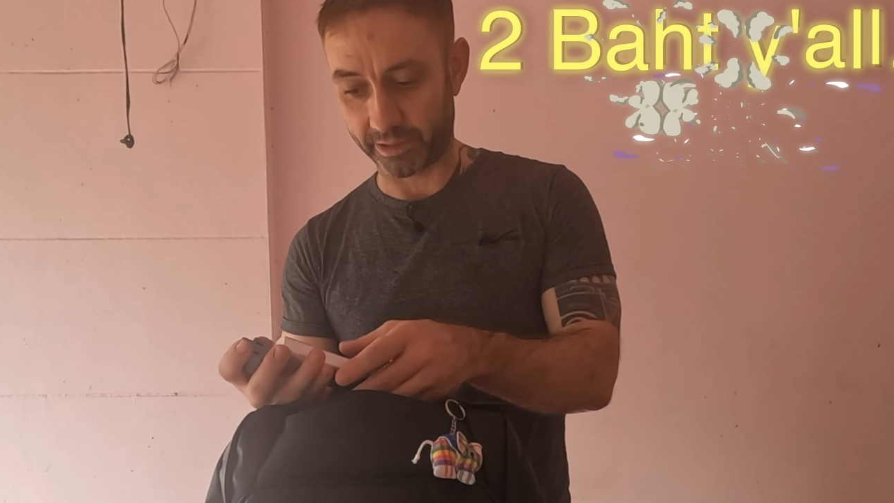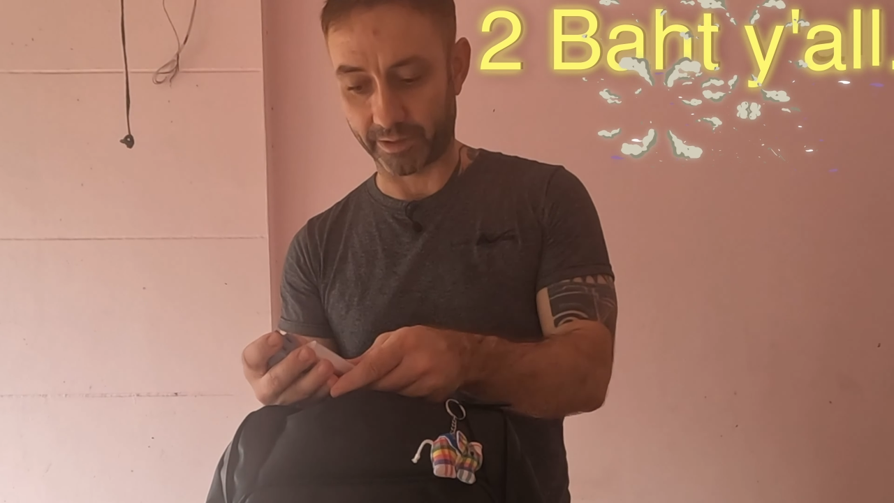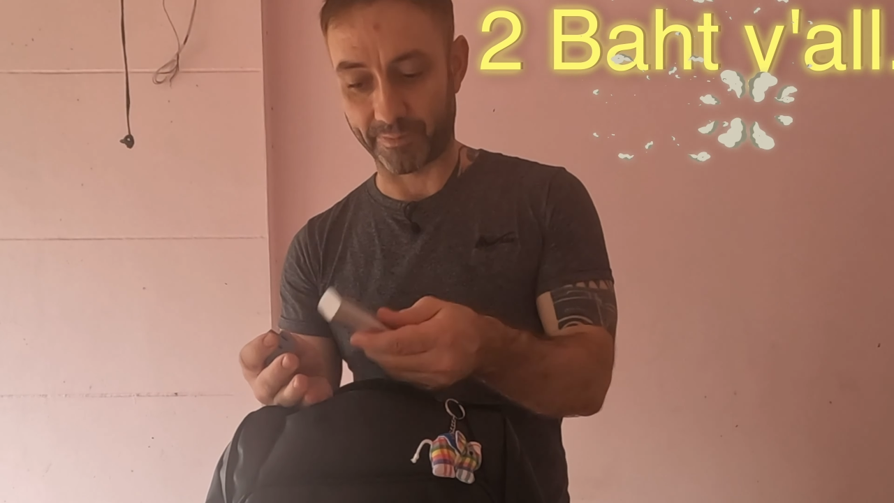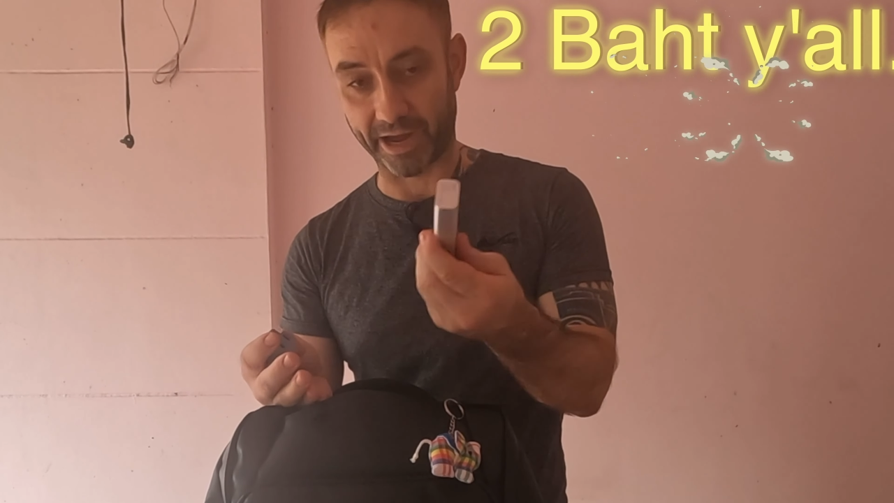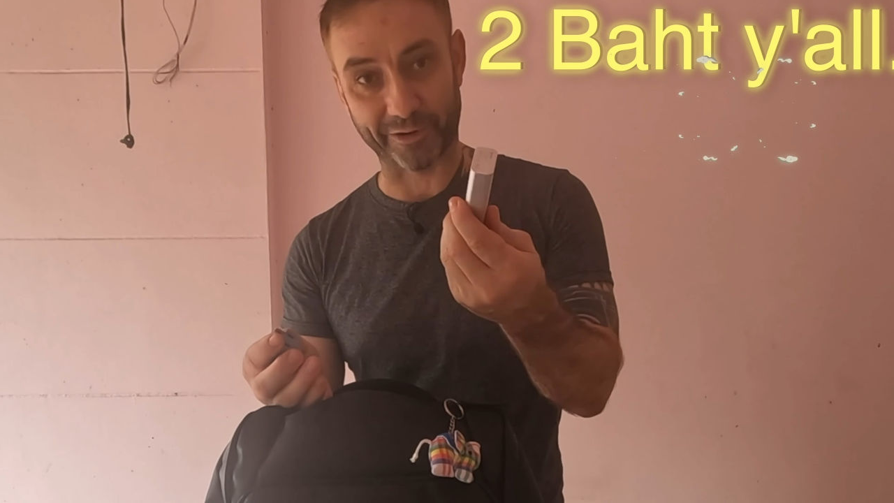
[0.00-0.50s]

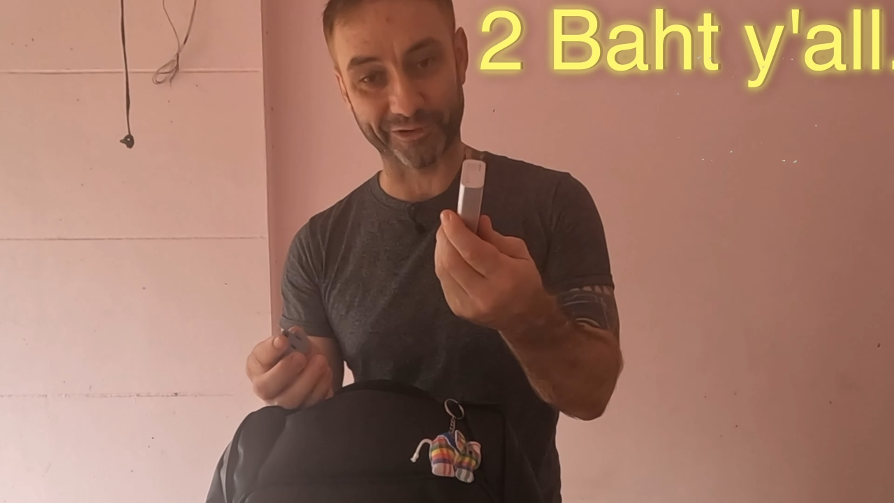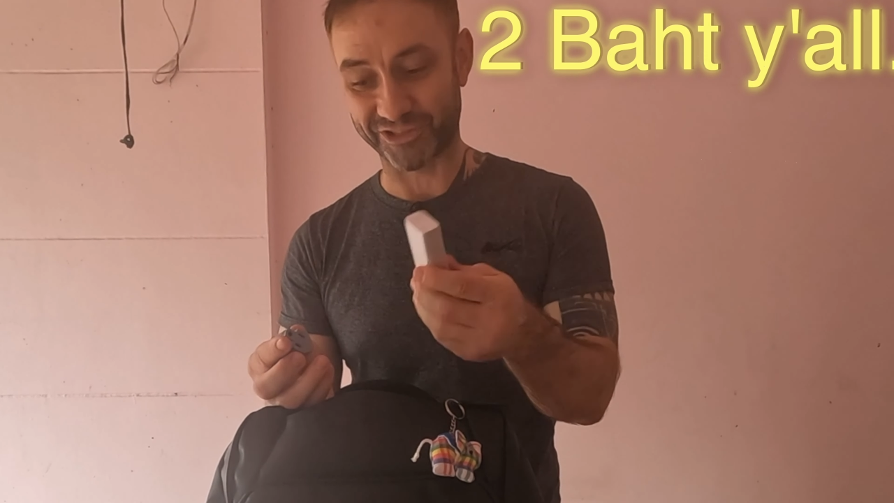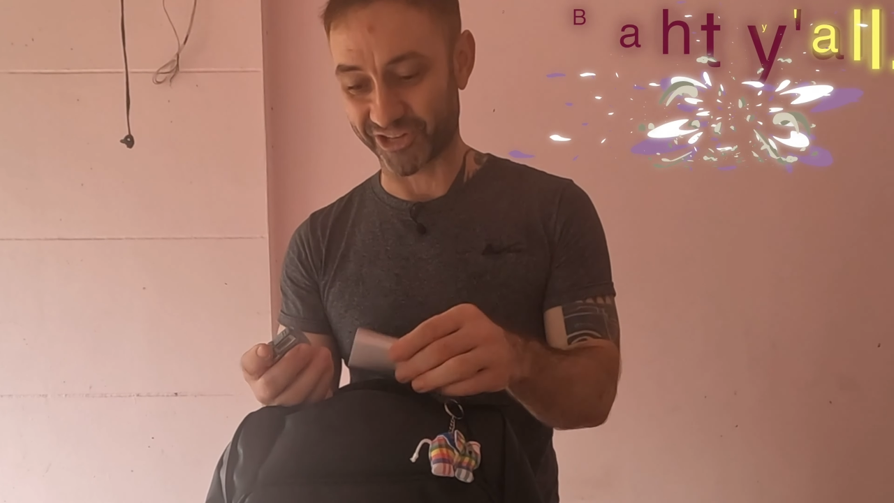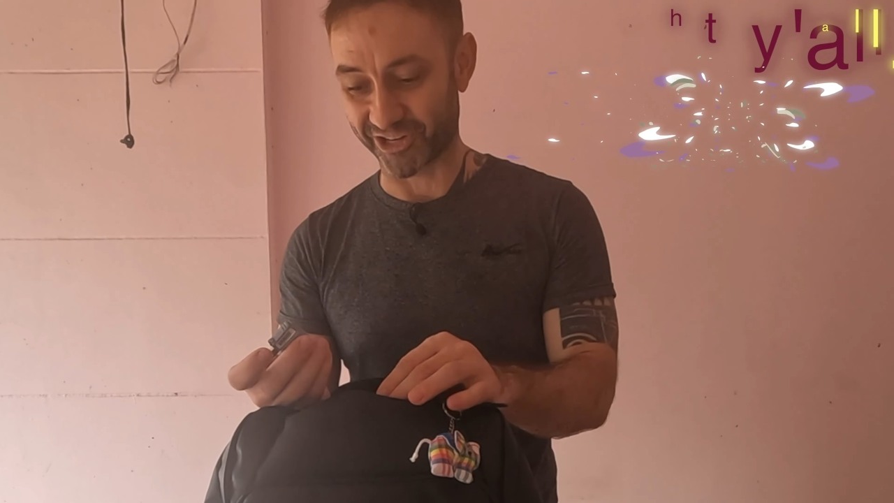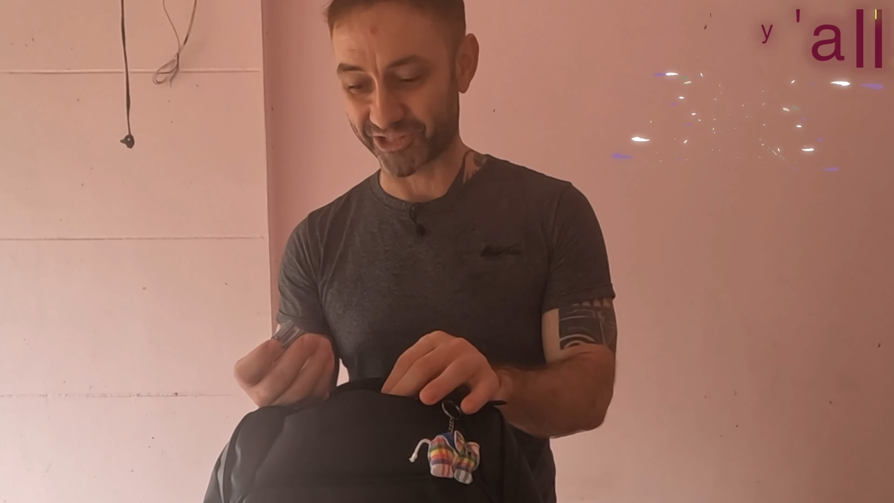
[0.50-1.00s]
a battery
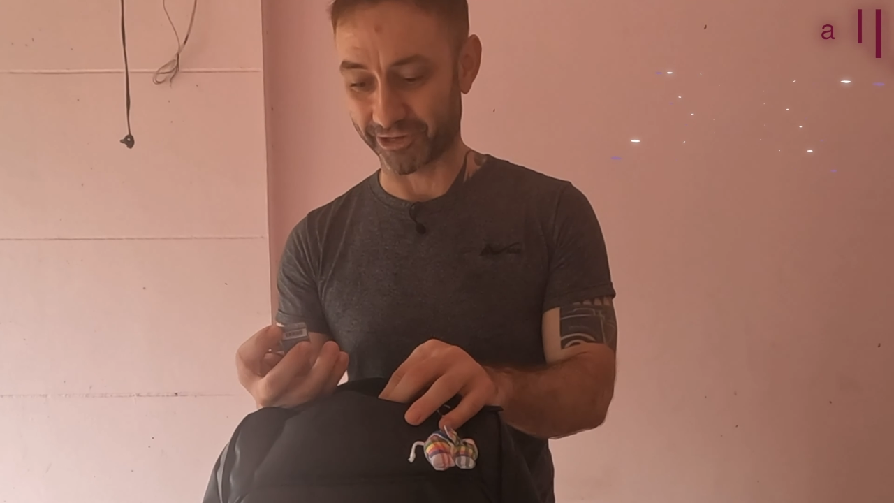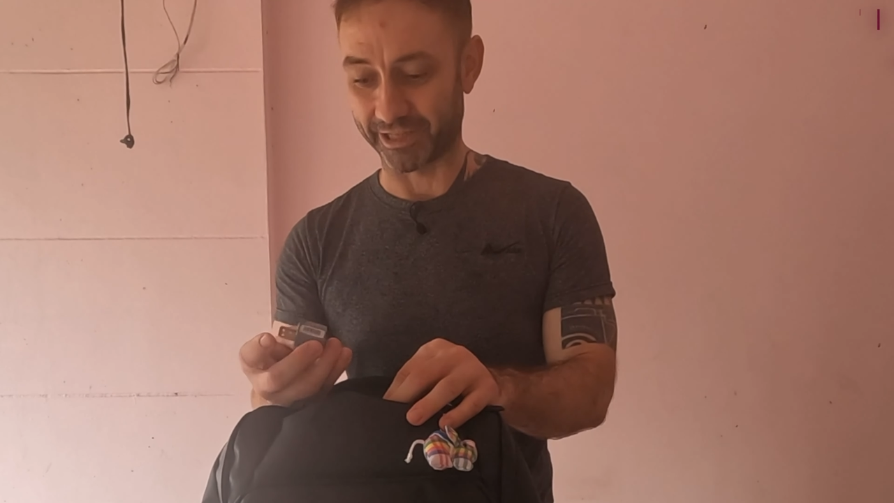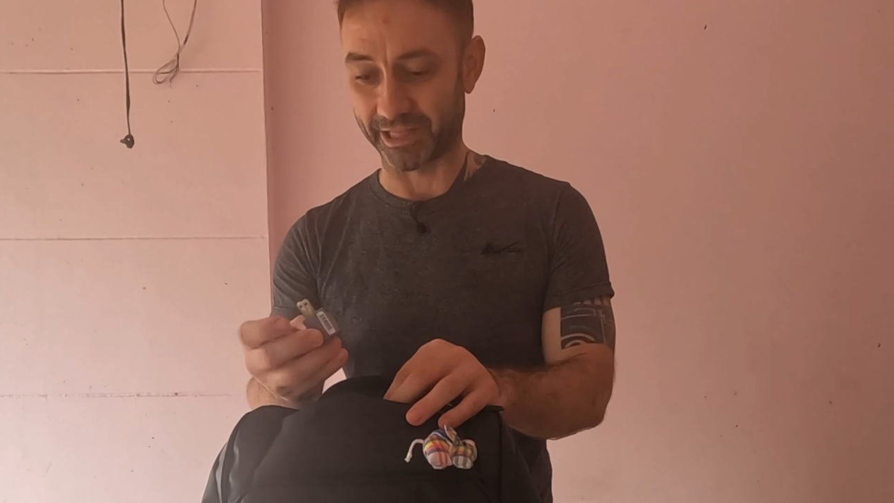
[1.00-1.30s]
charger, and